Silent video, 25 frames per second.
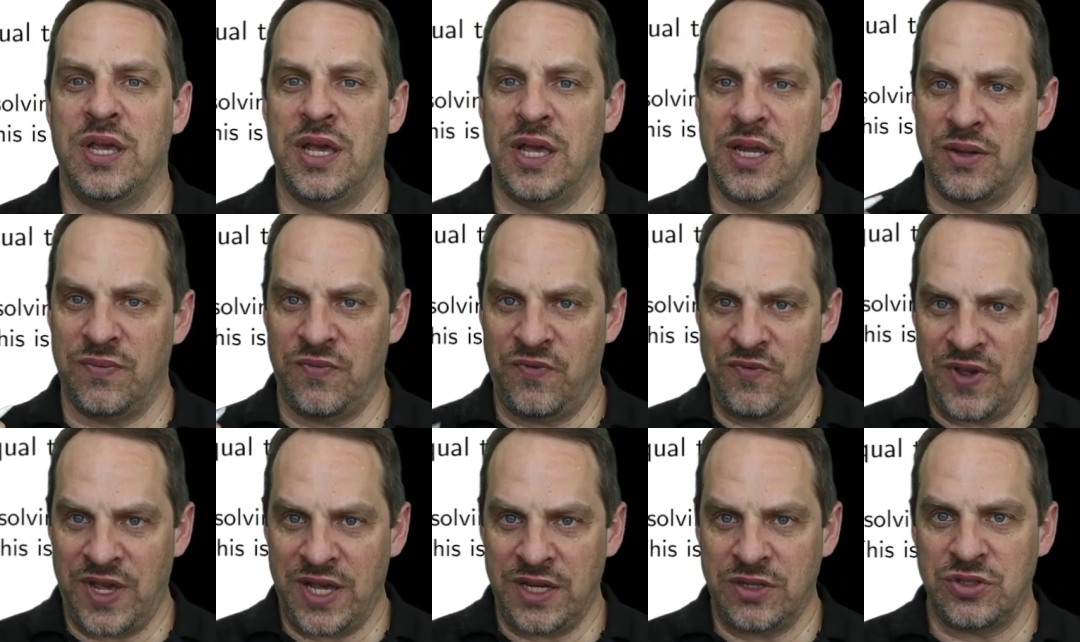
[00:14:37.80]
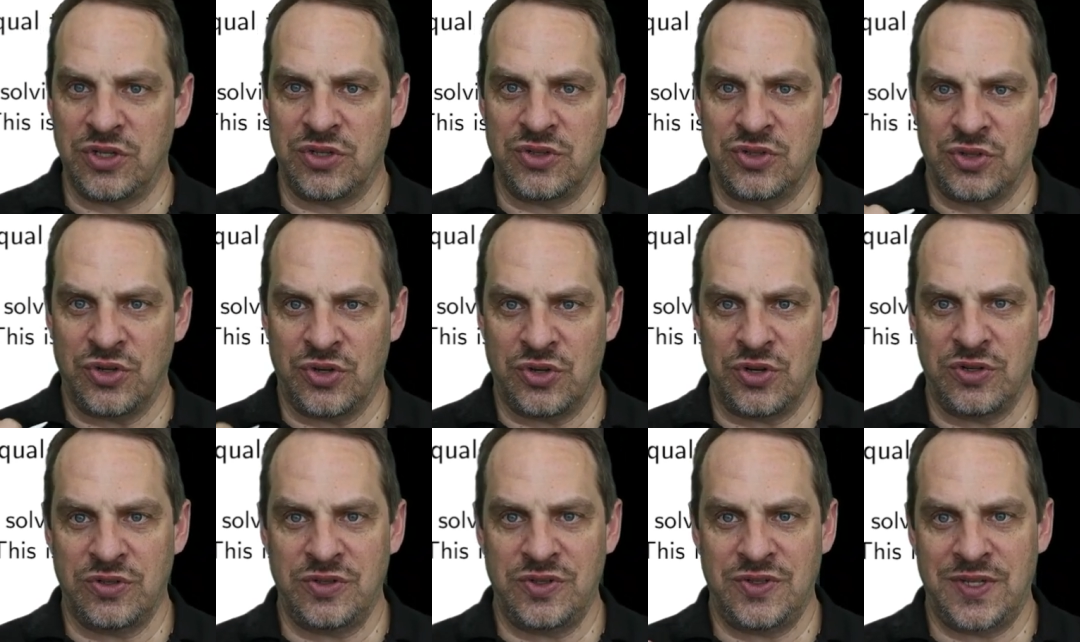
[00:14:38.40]
And in fact, it
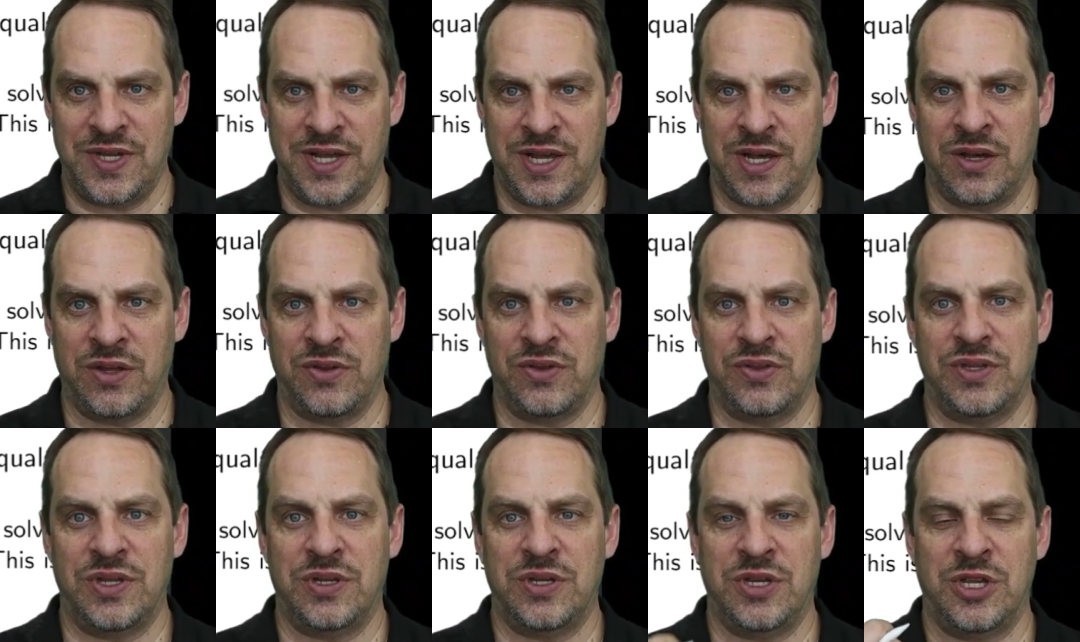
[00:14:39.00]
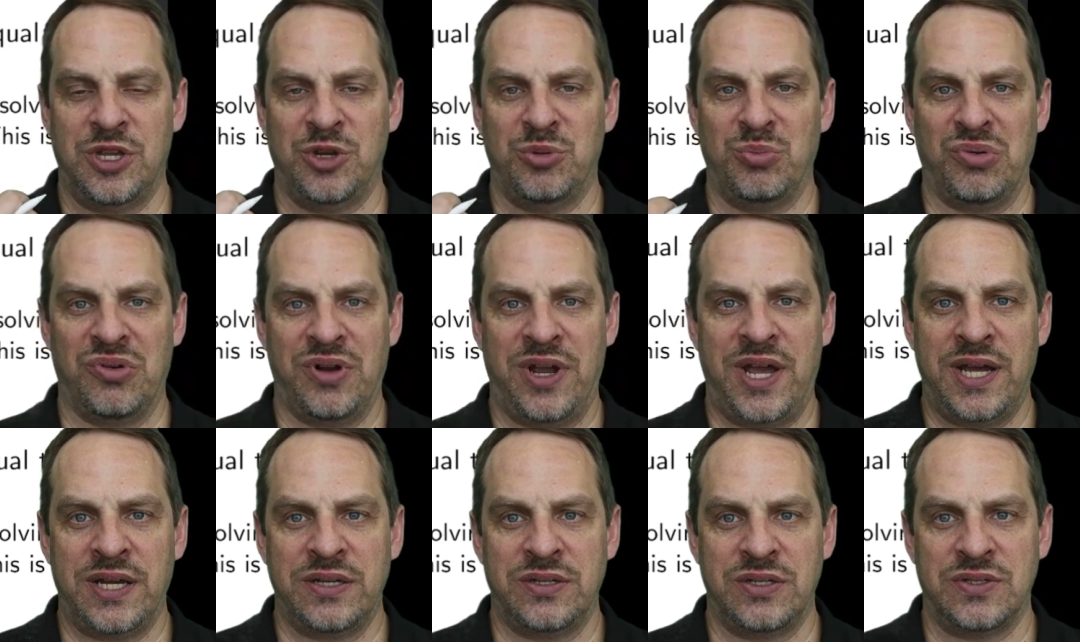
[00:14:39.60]
turns out that in
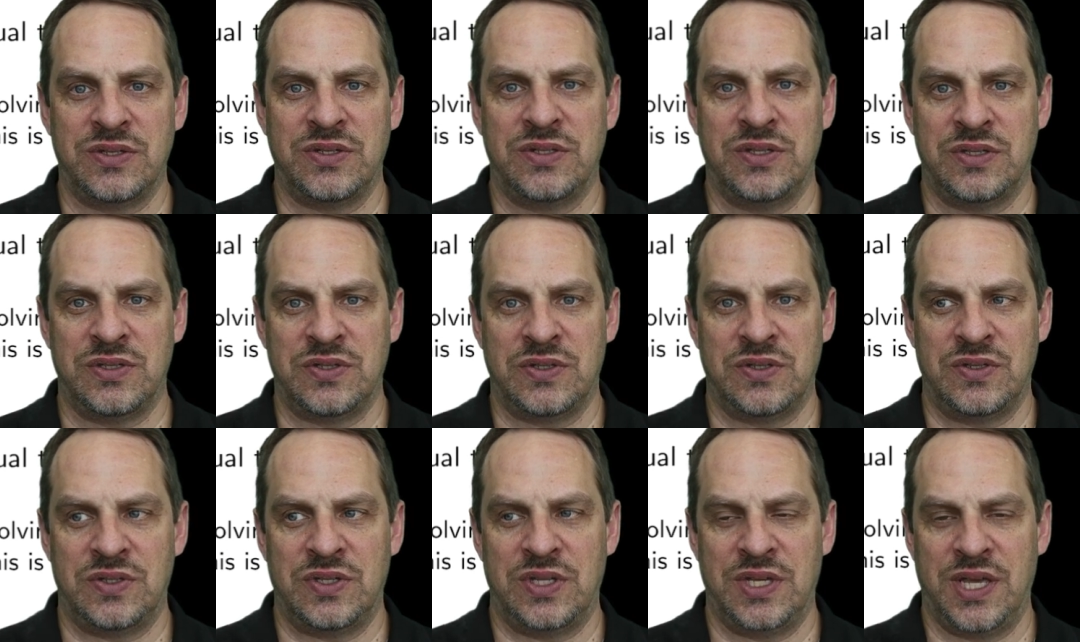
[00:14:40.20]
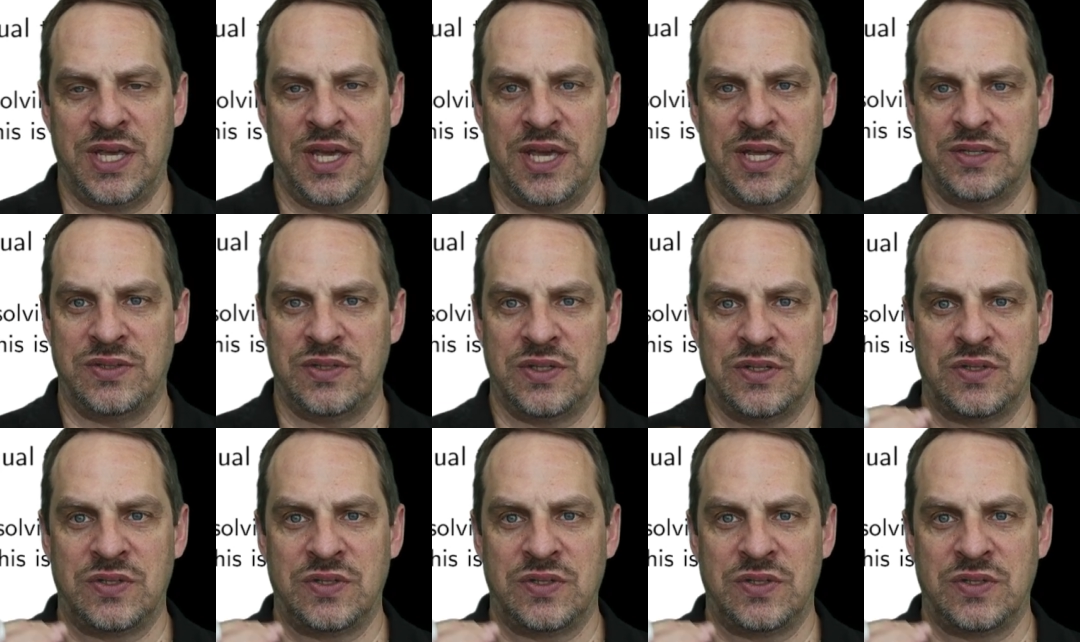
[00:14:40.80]
practice, this is the case.